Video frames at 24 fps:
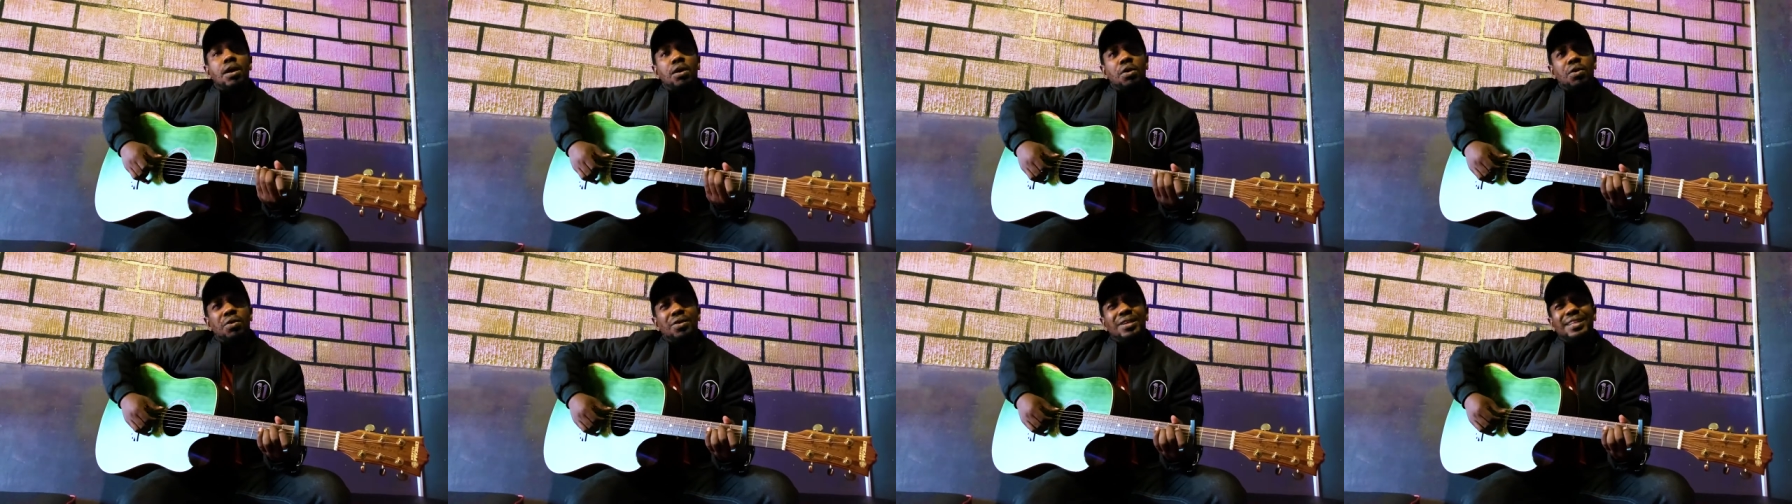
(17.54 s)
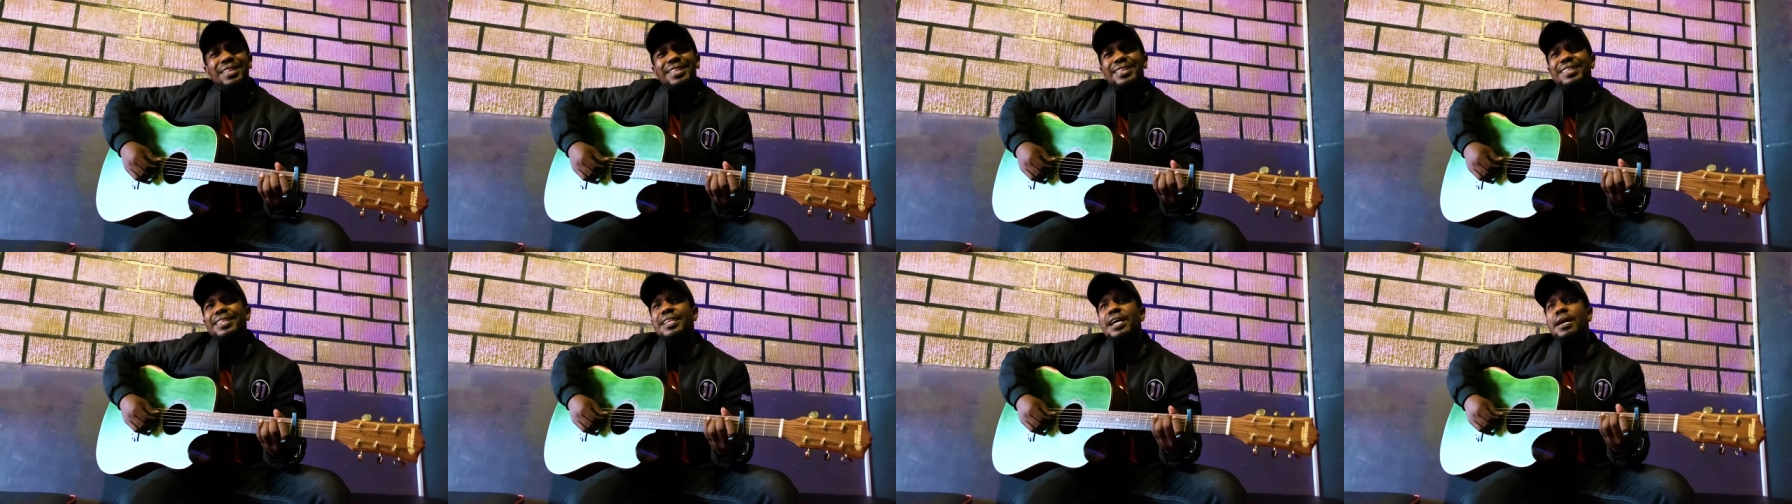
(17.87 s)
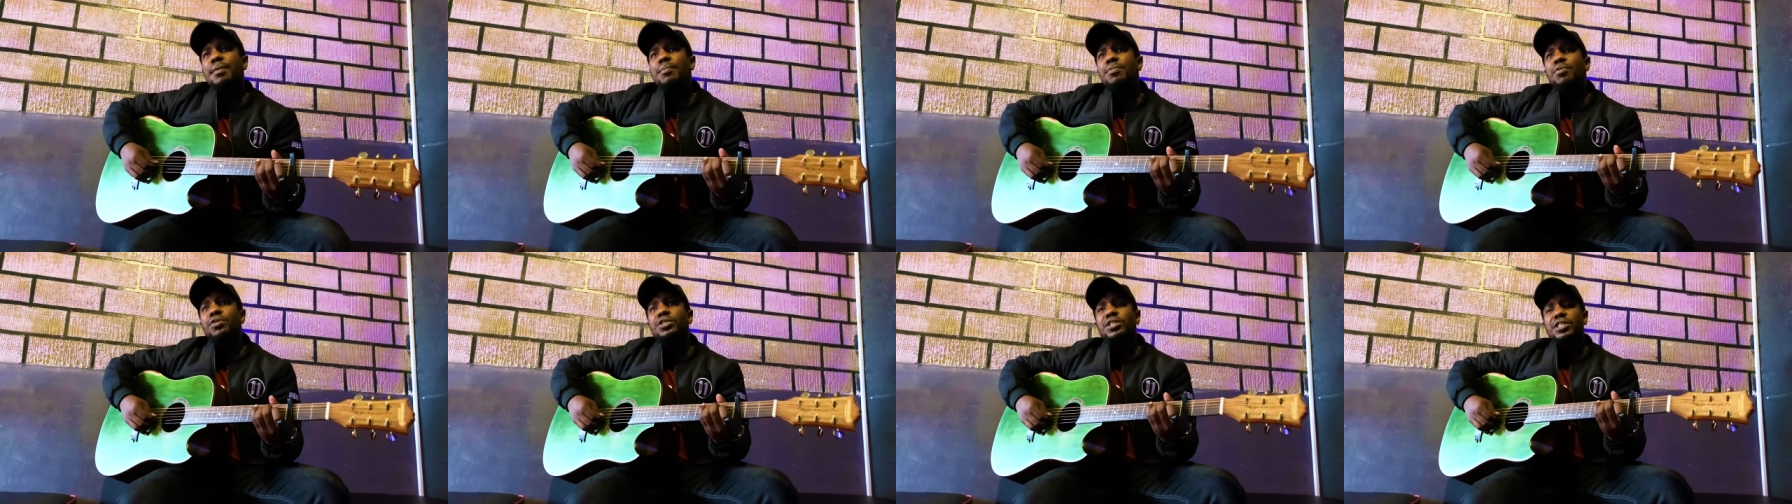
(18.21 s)

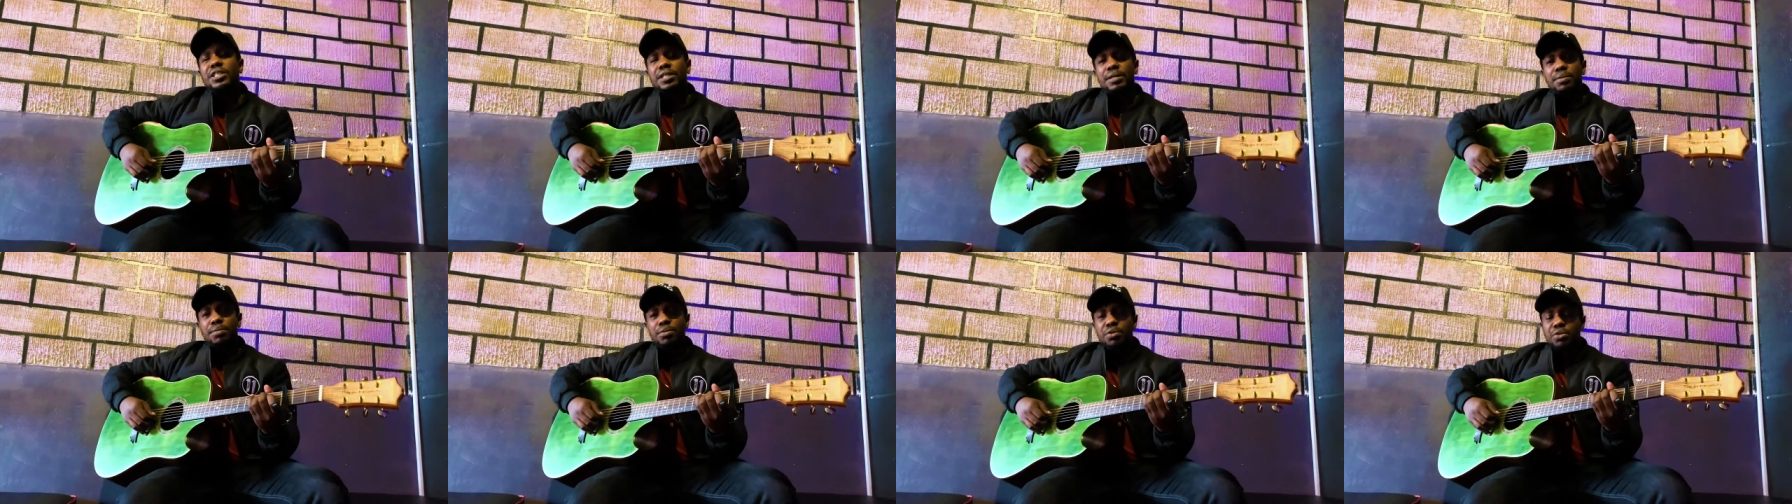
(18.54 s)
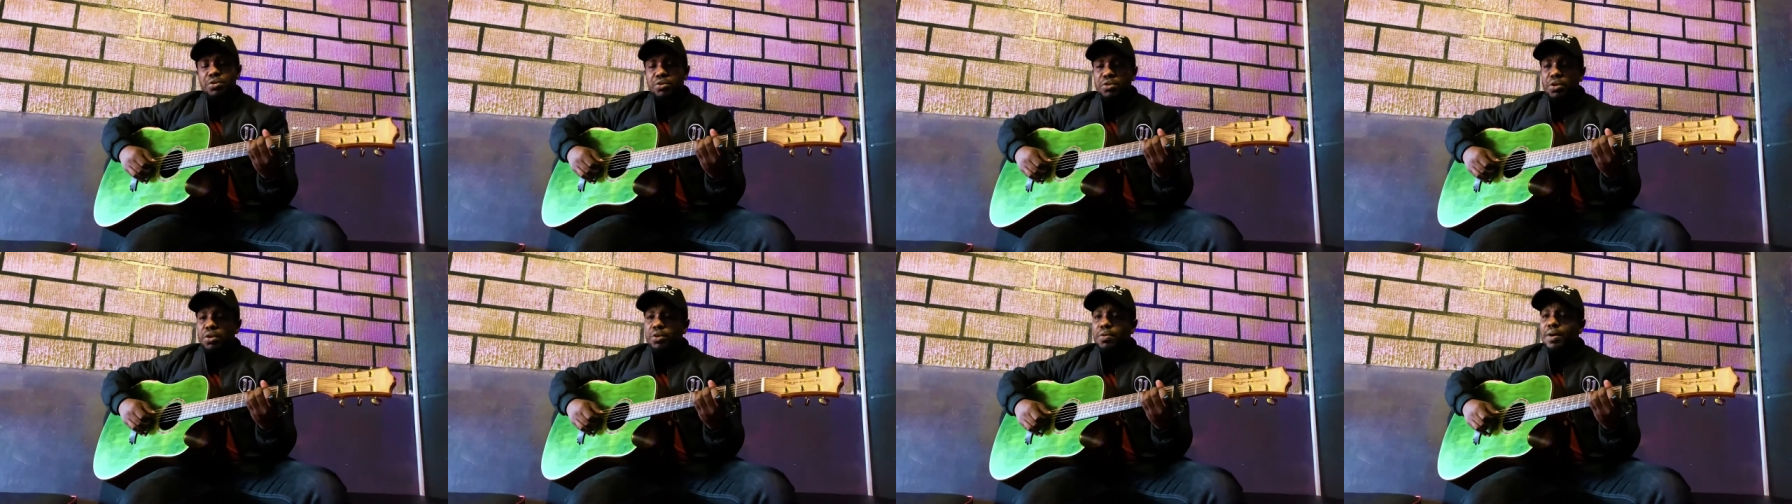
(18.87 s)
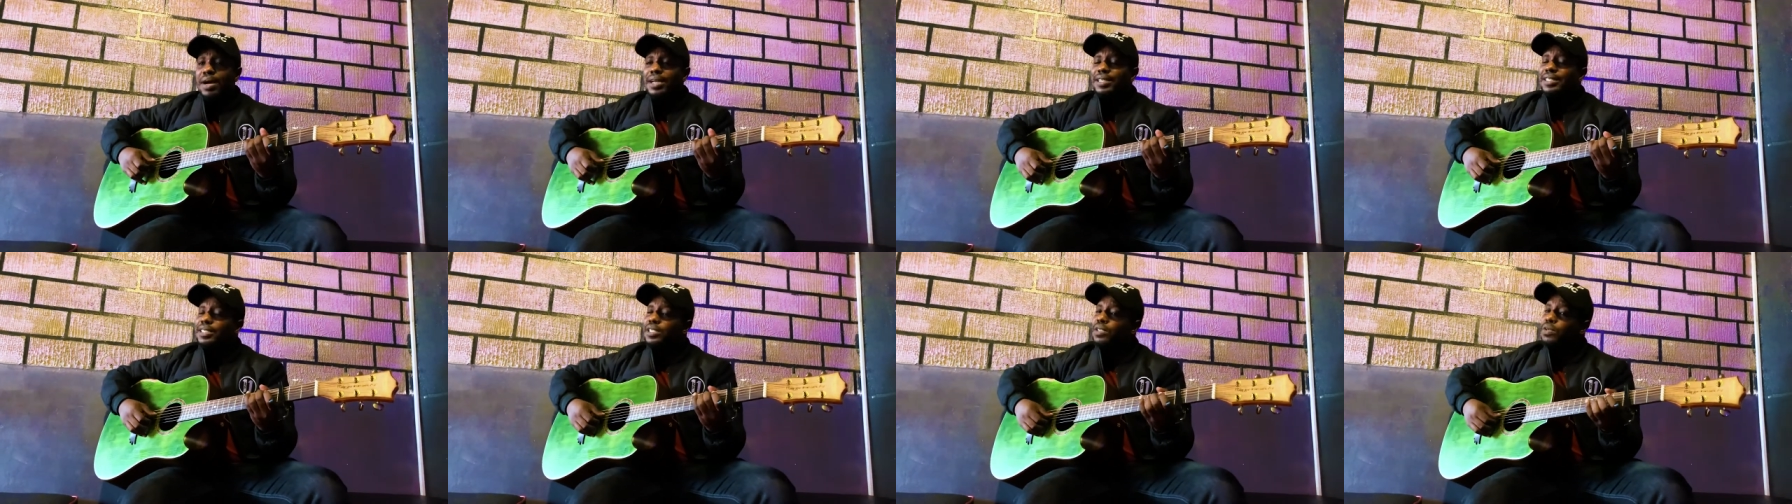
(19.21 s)
Oliddamu kibuuzo oba
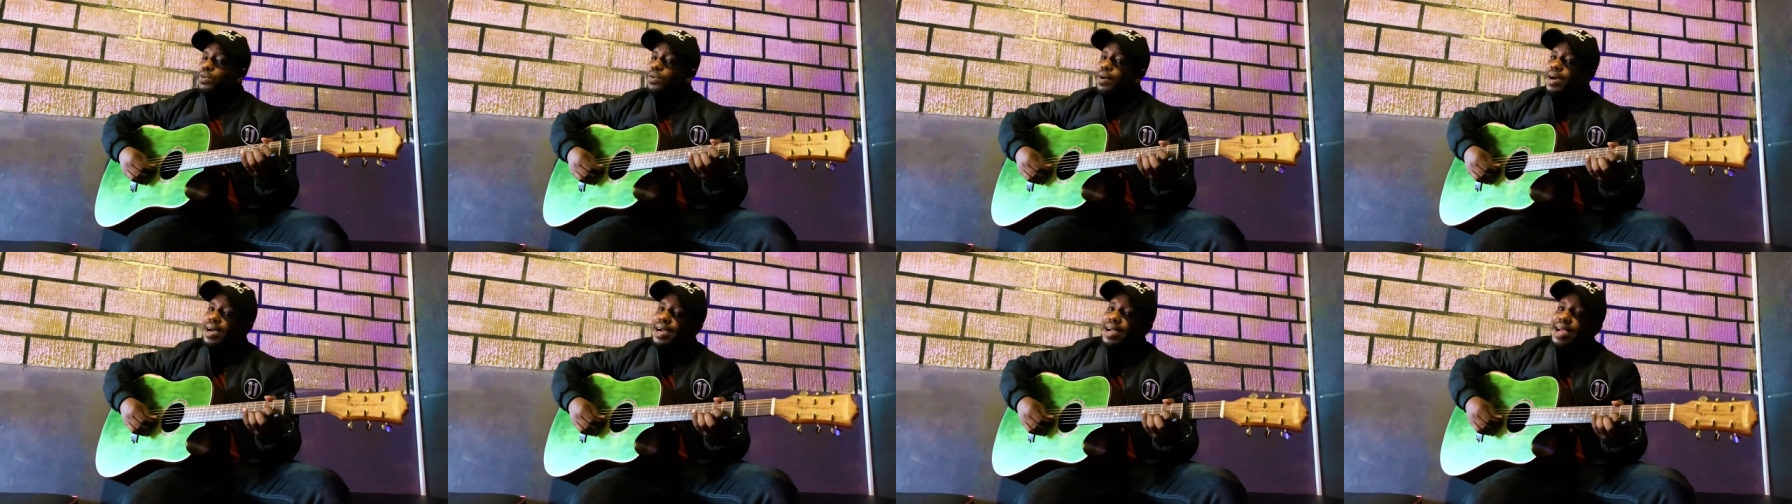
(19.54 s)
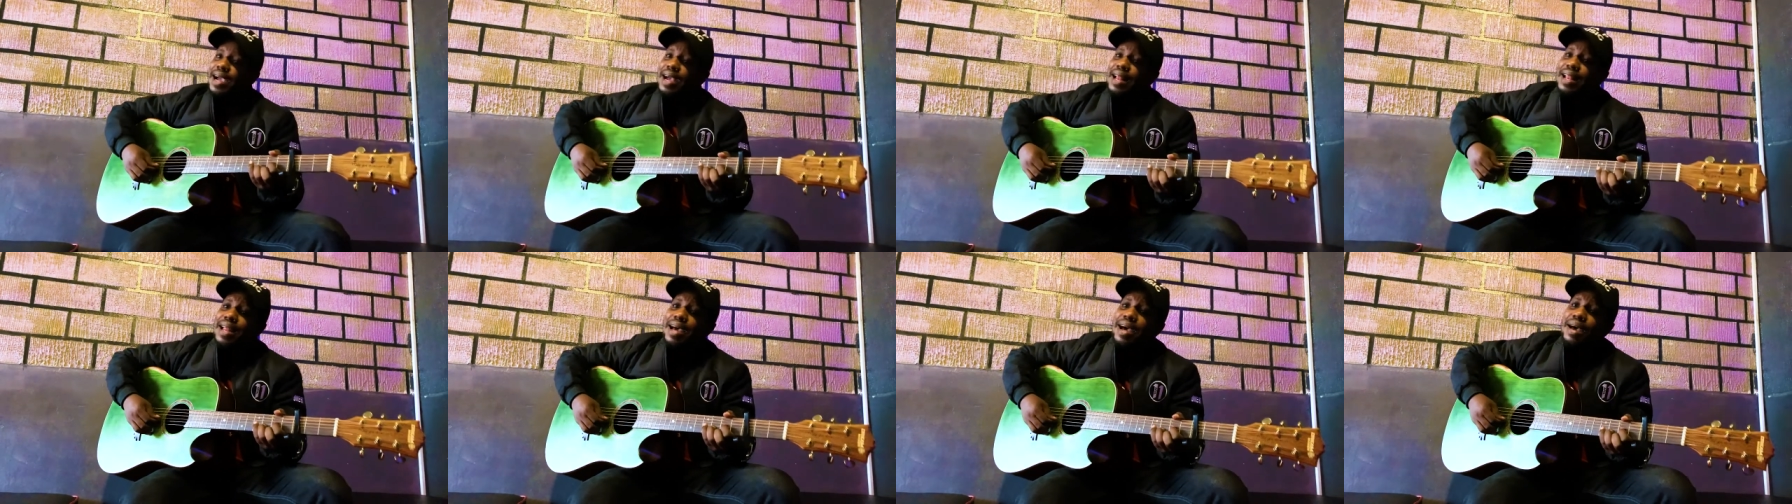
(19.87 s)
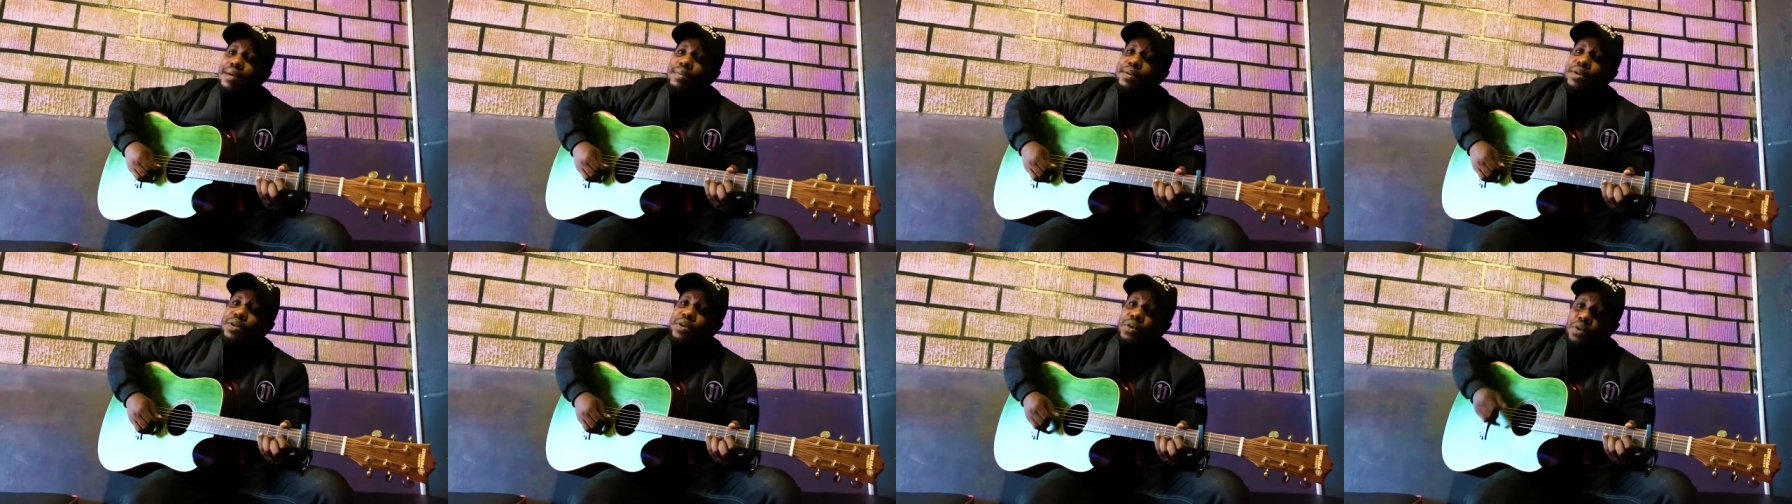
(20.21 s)
kimpagala
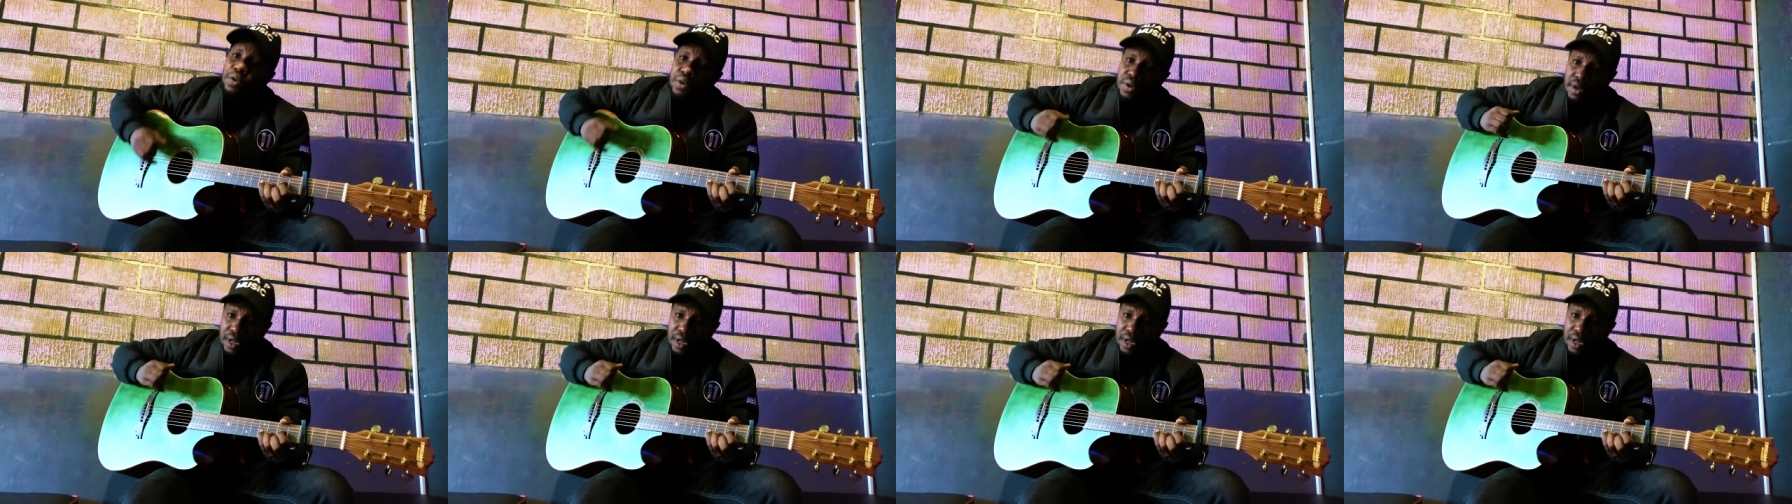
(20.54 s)
bino